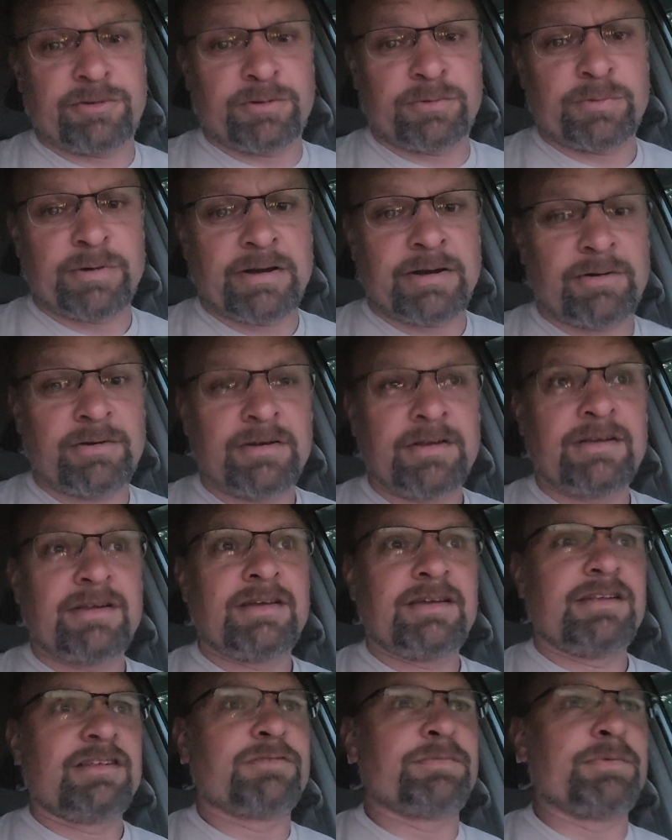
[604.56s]
doing well.
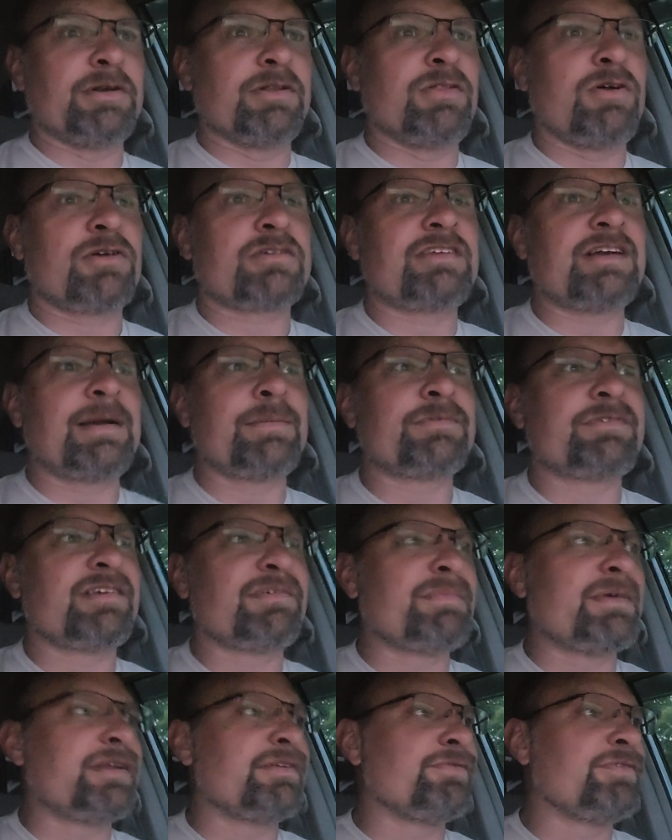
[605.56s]
It's been a long time since
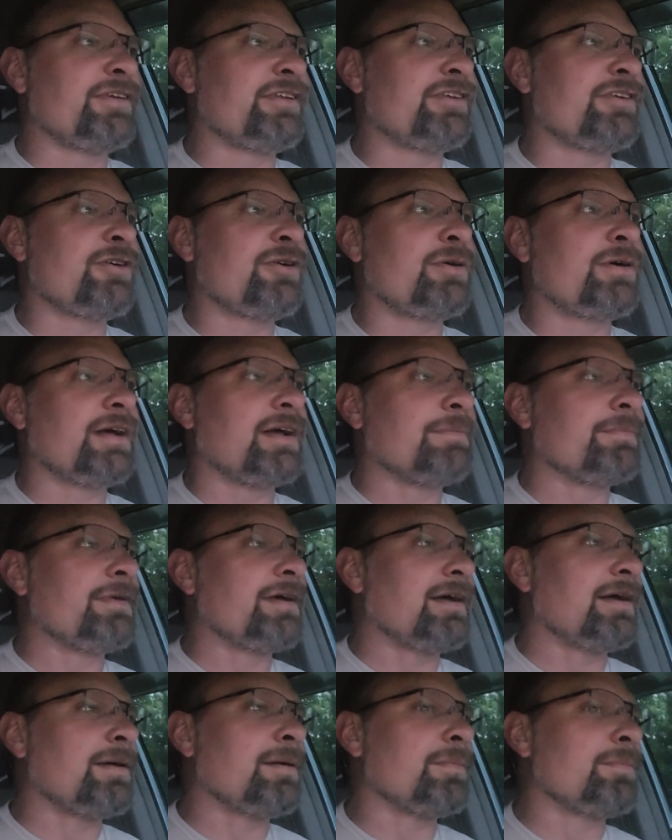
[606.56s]
I've made a video. I'm,
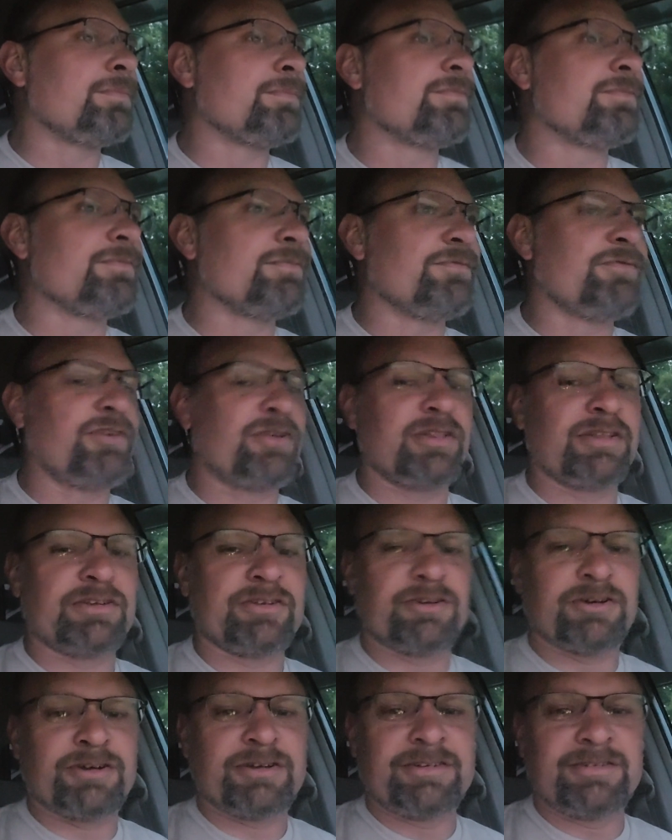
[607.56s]
I'm feeling
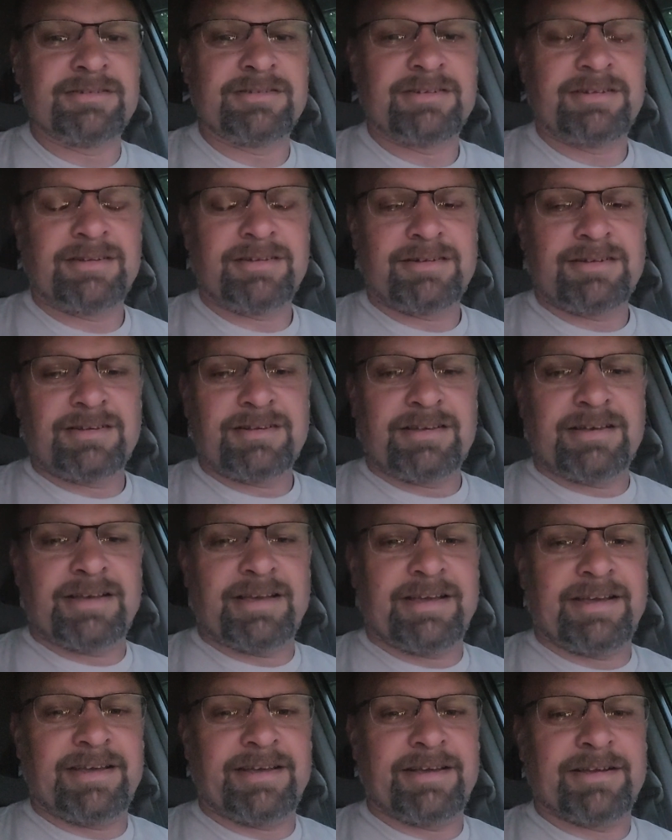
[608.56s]
good
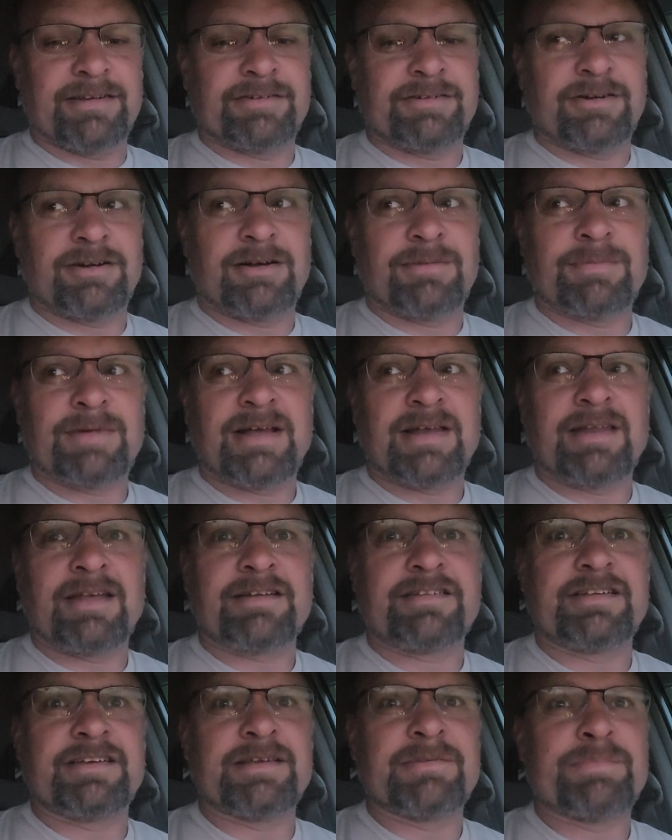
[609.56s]
and um, I
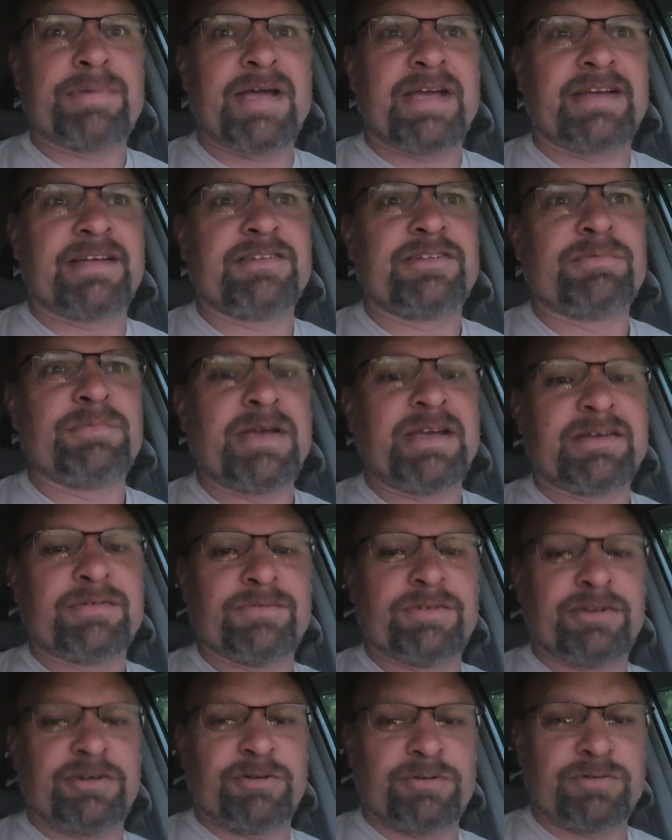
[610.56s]
like to get back into making
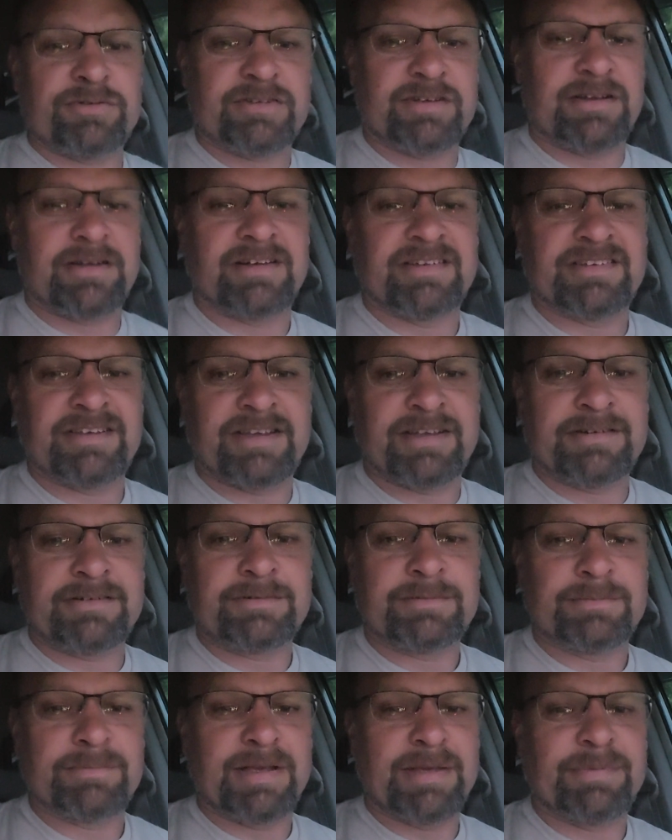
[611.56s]
videos again,
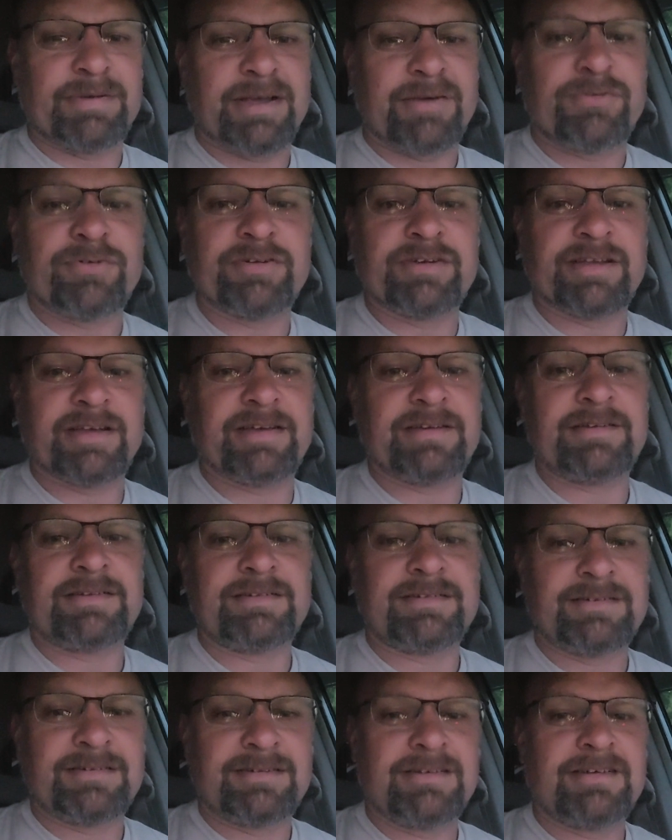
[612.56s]
maybe every day
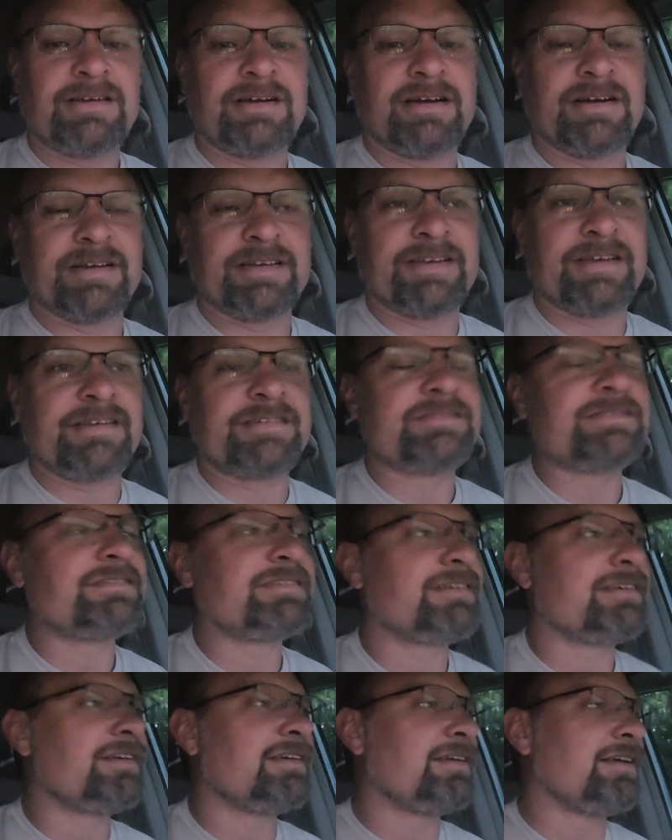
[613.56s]
again,
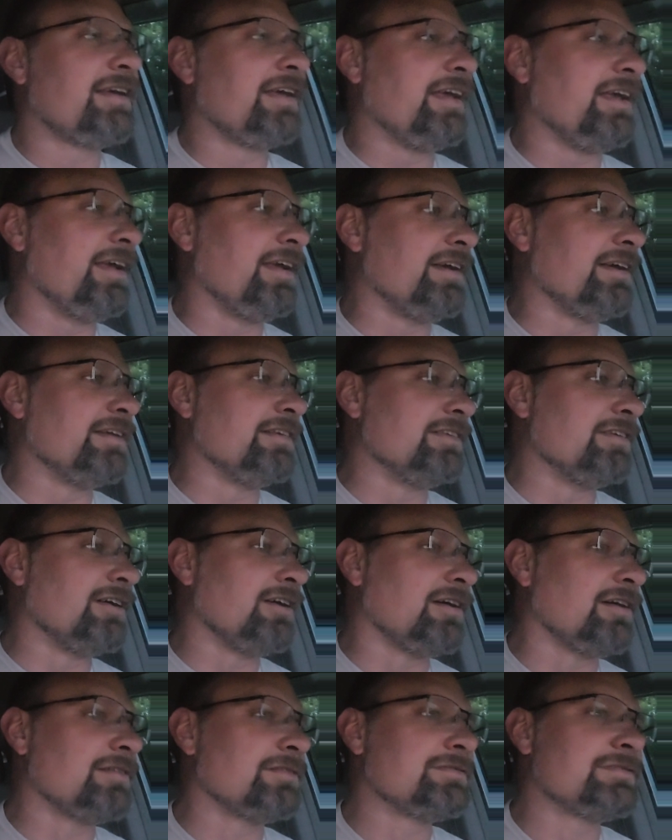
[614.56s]
and
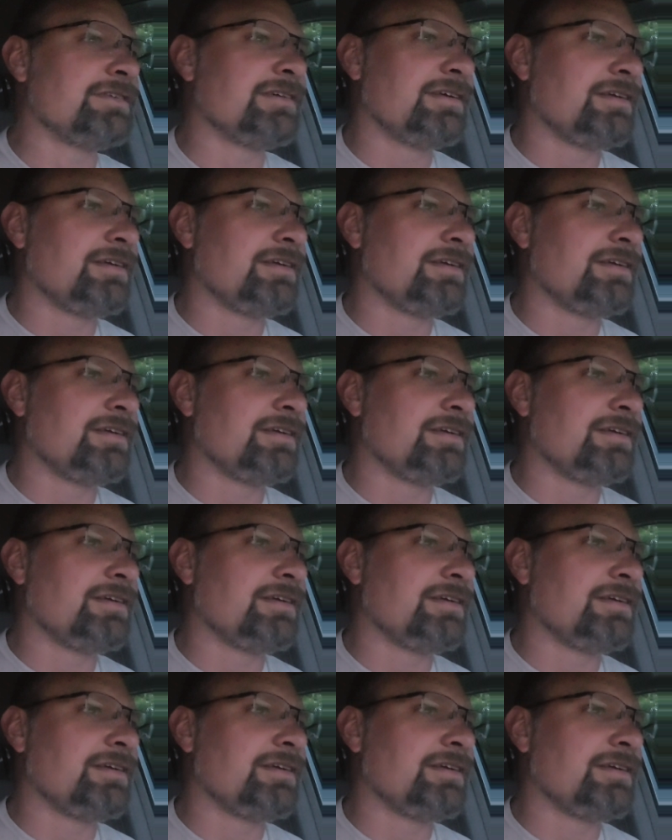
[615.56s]
uh,